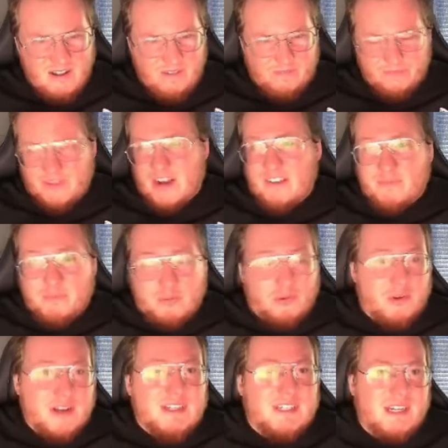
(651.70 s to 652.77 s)
that I've
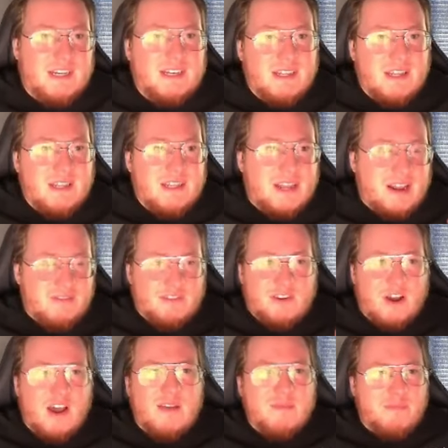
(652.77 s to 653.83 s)
printed that I've
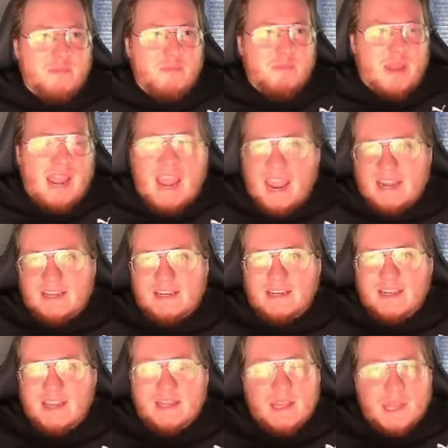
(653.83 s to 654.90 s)
gone back
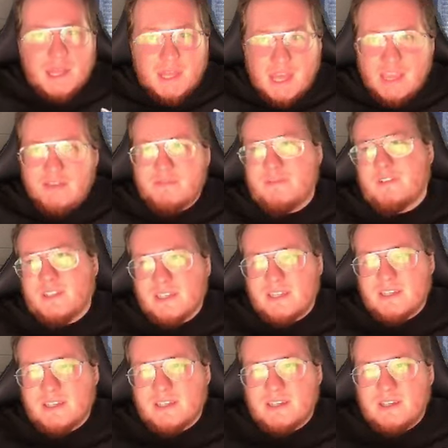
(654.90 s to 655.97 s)
and thankfully
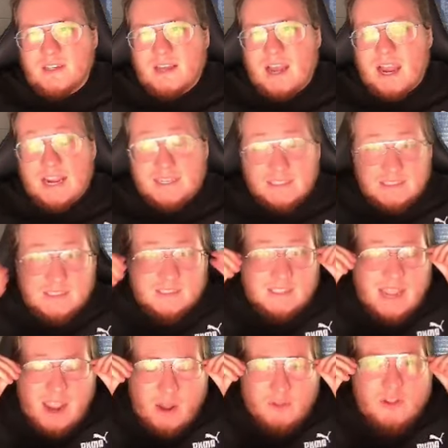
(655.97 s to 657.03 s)
I
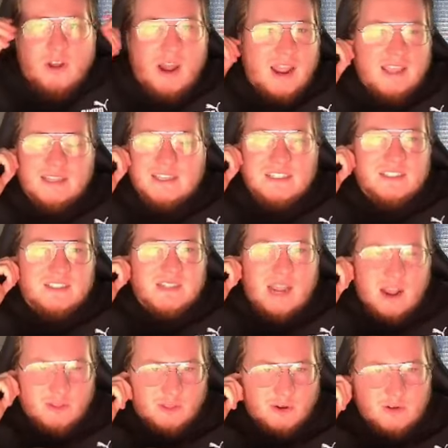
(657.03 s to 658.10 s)
download I at least
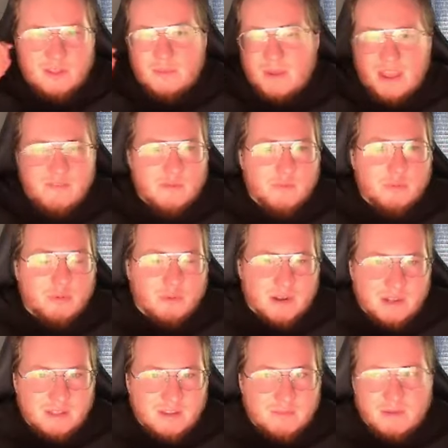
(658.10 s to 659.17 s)
downloaded them. I haven't
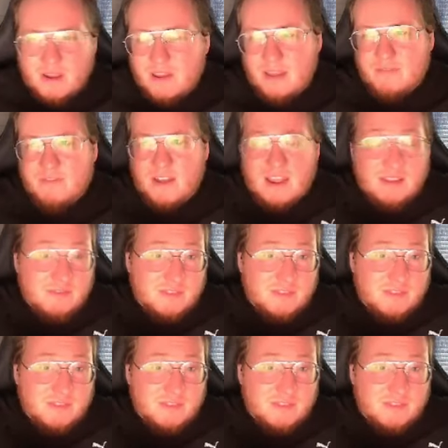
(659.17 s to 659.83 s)
printed them, but I have I've